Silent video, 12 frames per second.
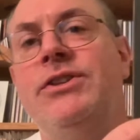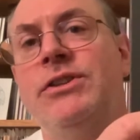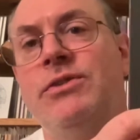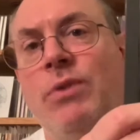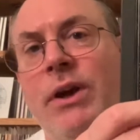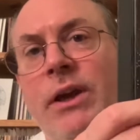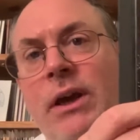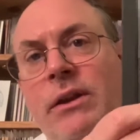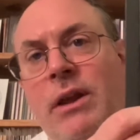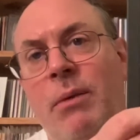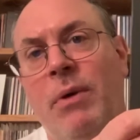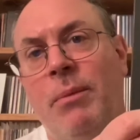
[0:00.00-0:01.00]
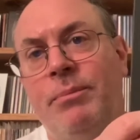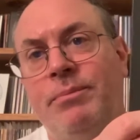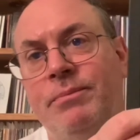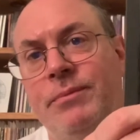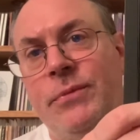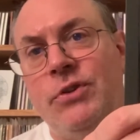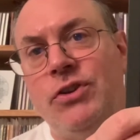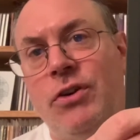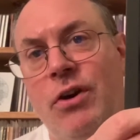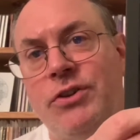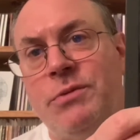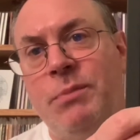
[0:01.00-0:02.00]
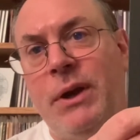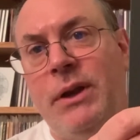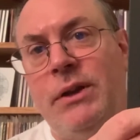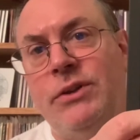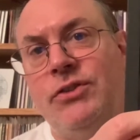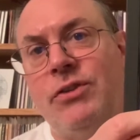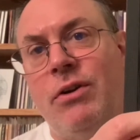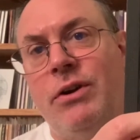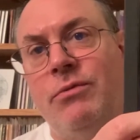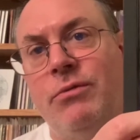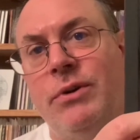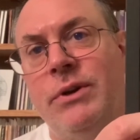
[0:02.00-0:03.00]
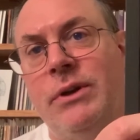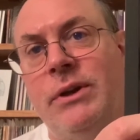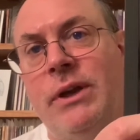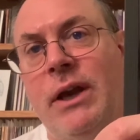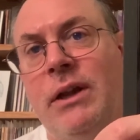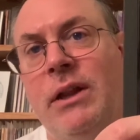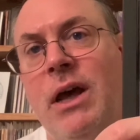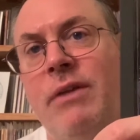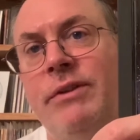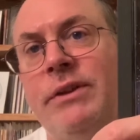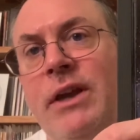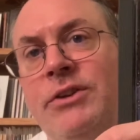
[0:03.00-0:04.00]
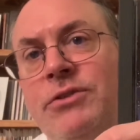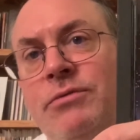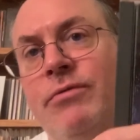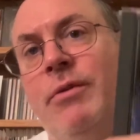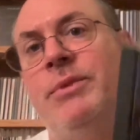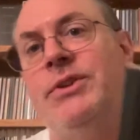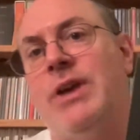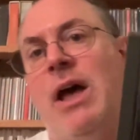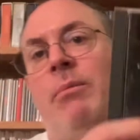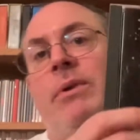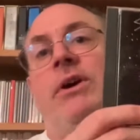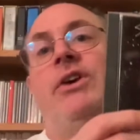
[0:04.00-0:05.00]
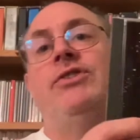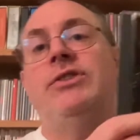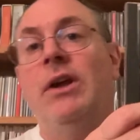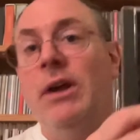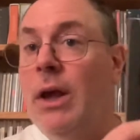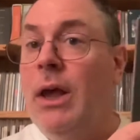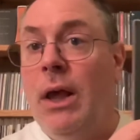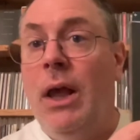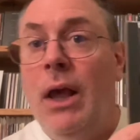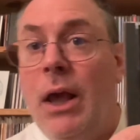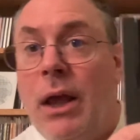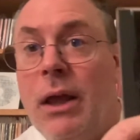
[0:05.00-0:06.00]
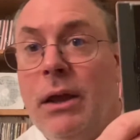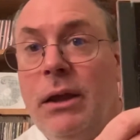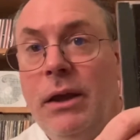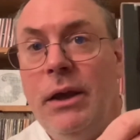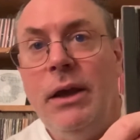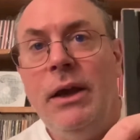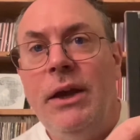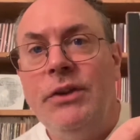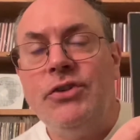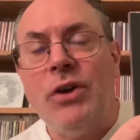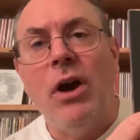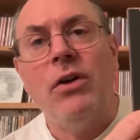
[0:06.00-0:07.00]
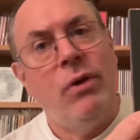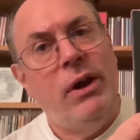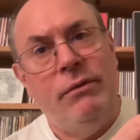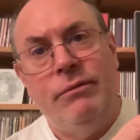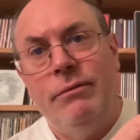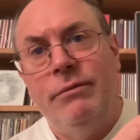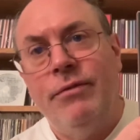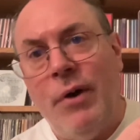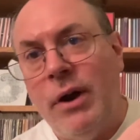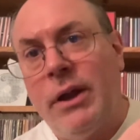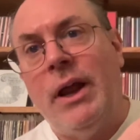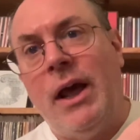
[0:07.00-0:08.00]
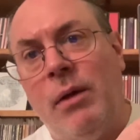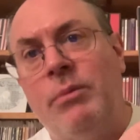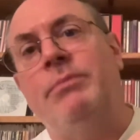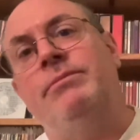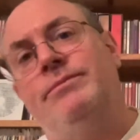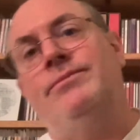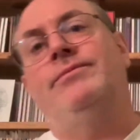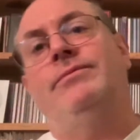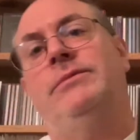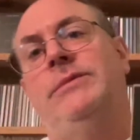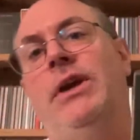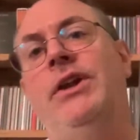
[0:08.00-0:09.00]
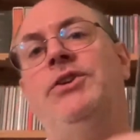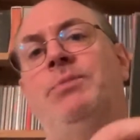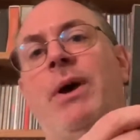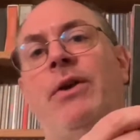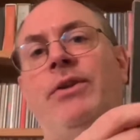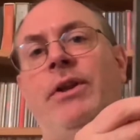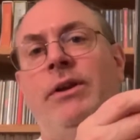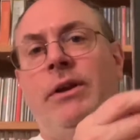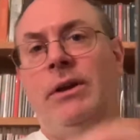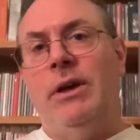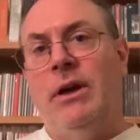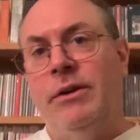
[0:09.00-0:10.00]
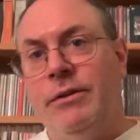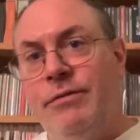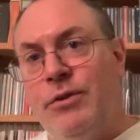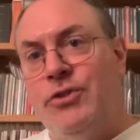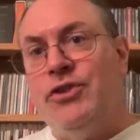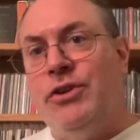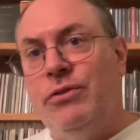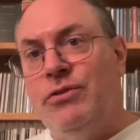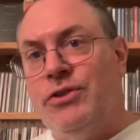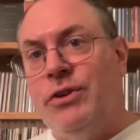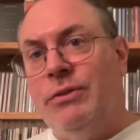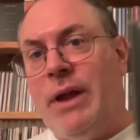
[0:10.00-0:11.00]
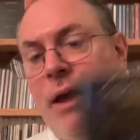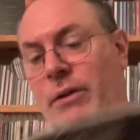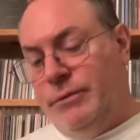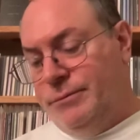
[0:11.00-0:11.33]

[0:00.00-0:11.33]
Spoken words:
is what kicked them up the charts, man. They started really getting a lot of attention from this album because it's a great fucking album. It is better than the first two, there's no doubt.